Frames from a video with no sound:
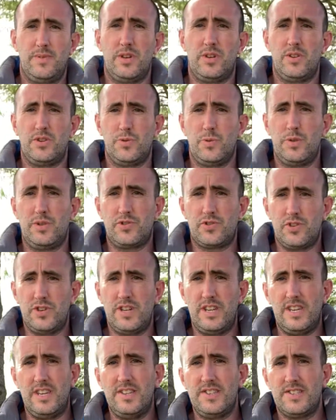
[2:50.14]
because with
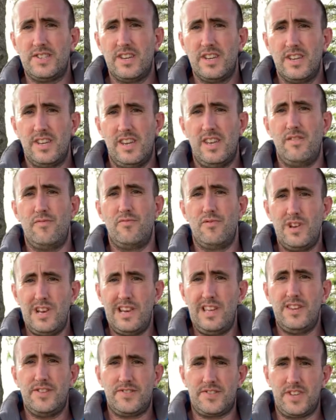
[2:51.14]
trees it
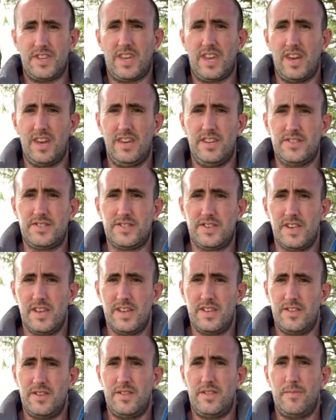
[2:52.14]
really is the case
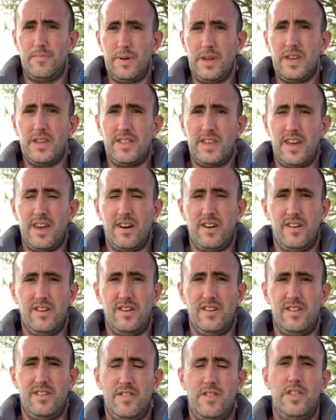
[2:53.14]
that the bigger they
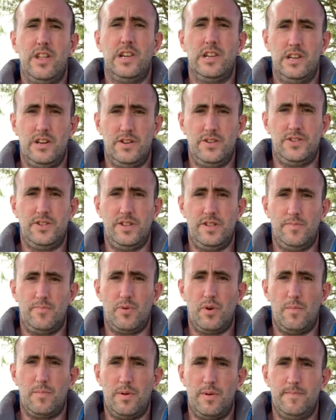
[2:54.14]
are, the larger the
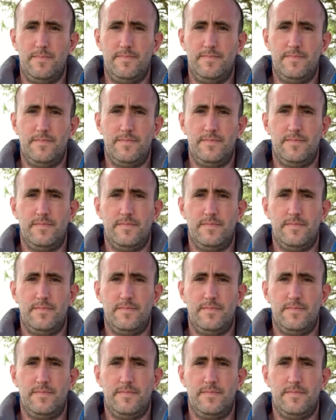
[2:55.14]
problem.